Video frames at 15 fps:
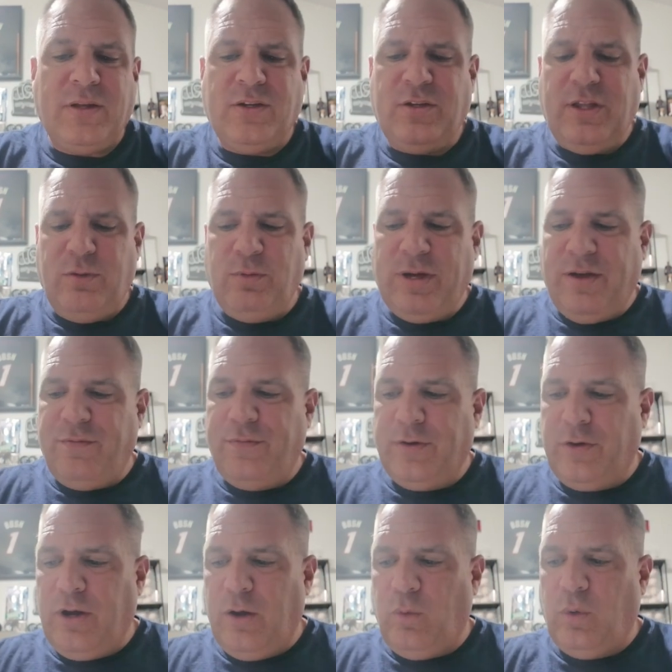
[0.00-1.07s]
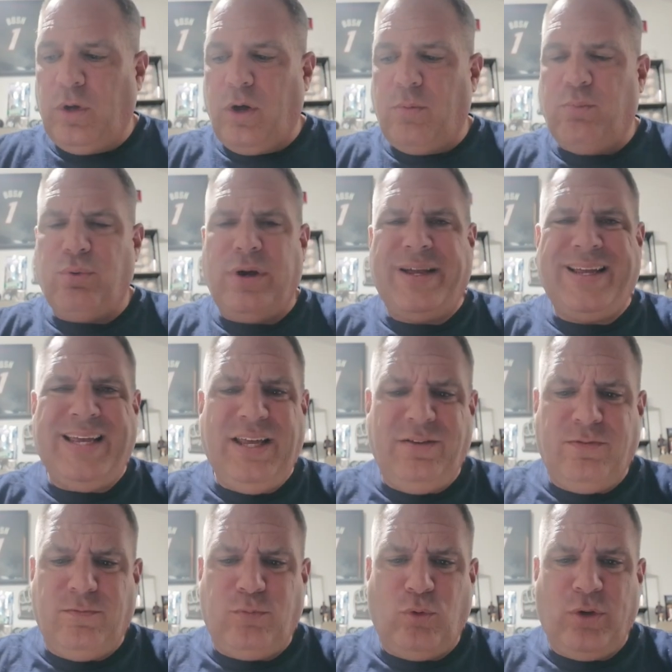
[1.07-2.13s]
So then we got to figure out what our
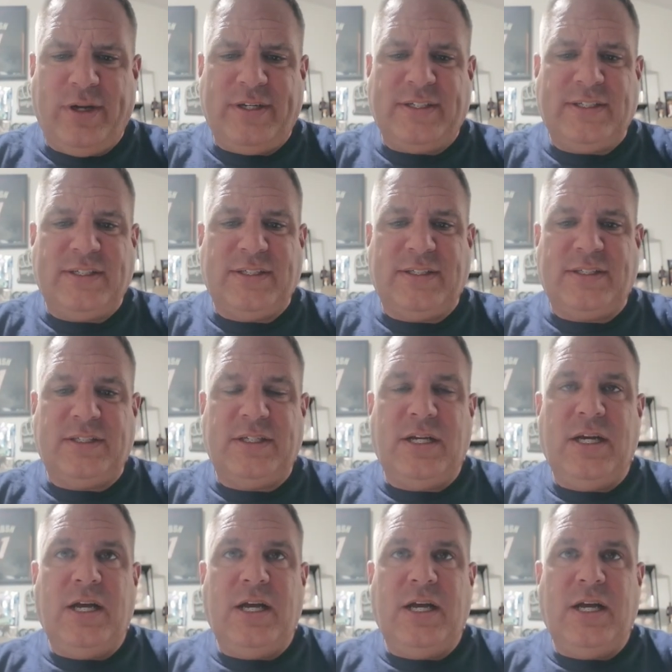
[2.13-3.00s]
break-even point is,